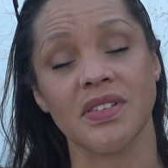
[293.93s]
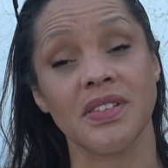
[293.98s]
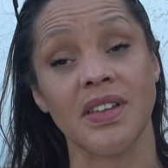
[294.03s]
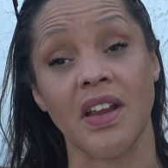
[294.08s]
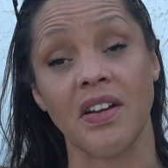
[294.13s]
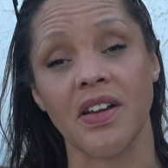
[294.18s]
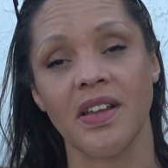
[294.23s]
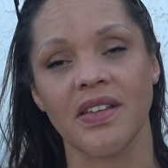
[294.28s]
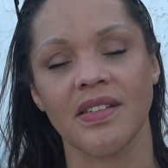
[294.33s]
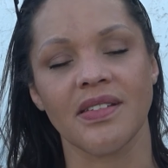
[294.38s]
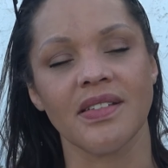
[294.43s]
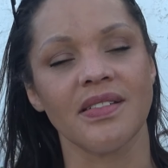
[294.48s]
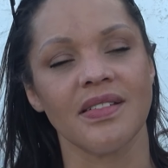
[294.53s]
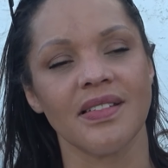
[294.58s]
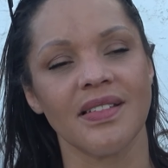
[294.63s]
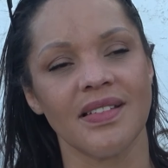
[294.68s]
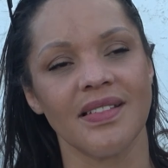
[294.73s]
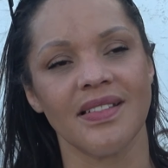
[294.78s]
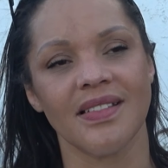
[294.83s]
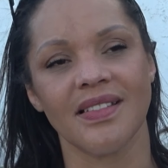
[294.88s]
Is scary,
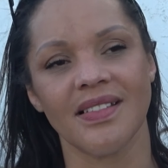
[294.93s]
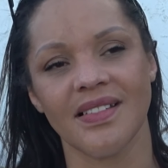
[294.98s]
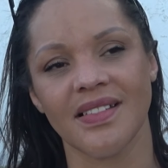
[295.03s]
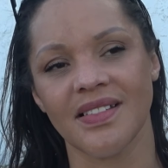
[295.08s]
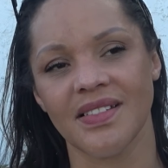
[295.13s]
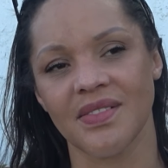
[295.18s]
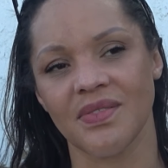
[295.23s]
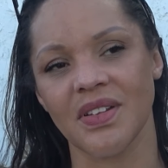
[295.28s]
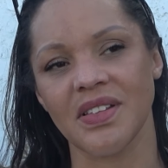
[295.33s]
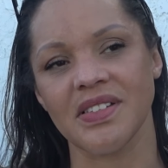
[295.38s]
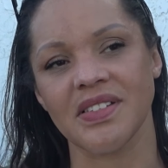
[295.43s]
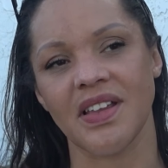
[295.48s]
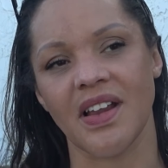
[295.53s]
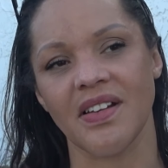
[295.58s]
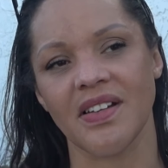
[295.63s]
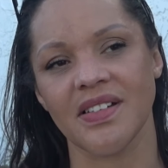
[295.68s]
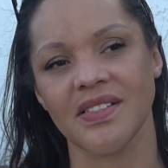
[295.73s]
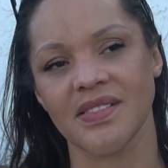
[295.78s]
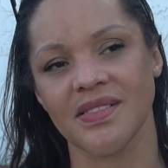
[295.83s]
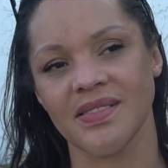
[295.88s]
really
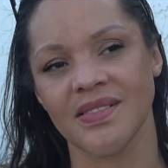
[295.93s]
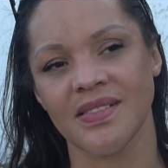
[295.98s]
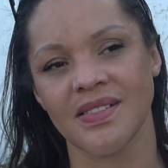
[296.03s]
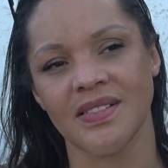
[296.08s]
scary.